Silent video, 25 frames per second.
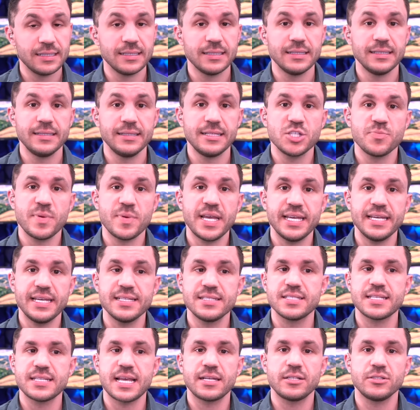This may get
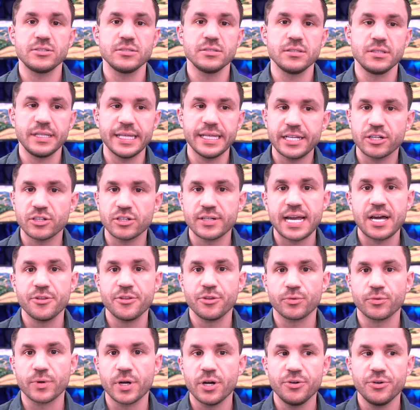settled later down the
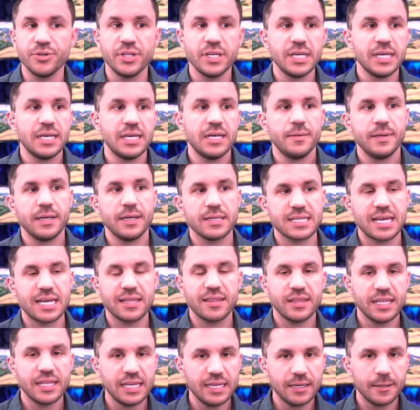road because I
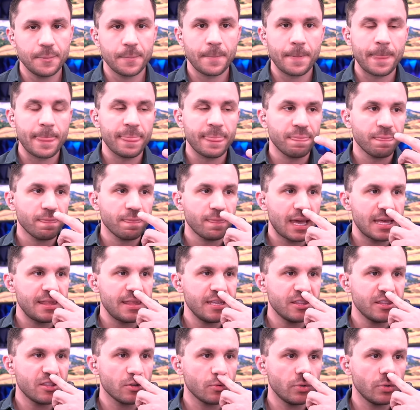think, I
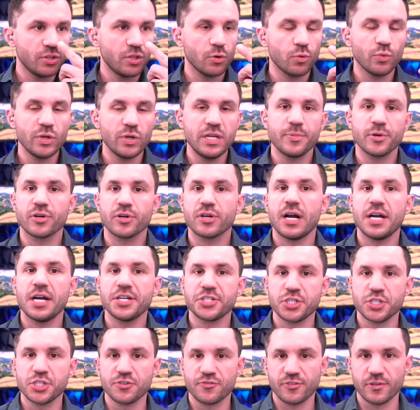think the the
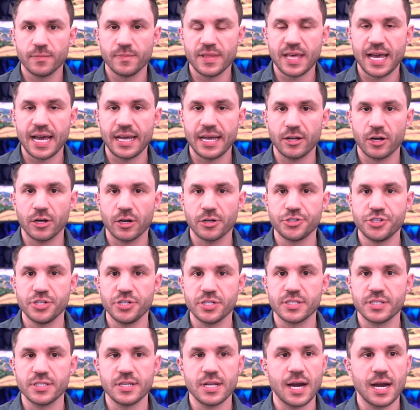repercussions from that are
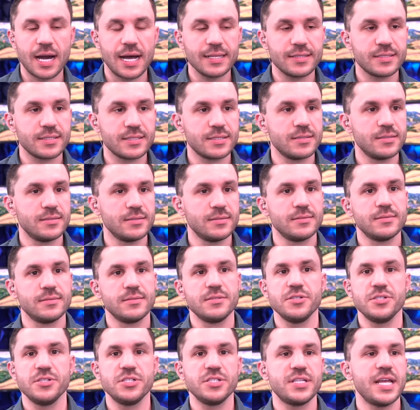just not
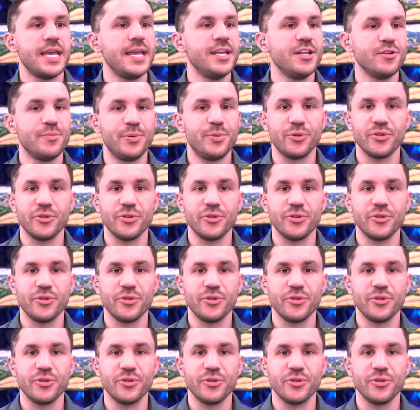sustainable.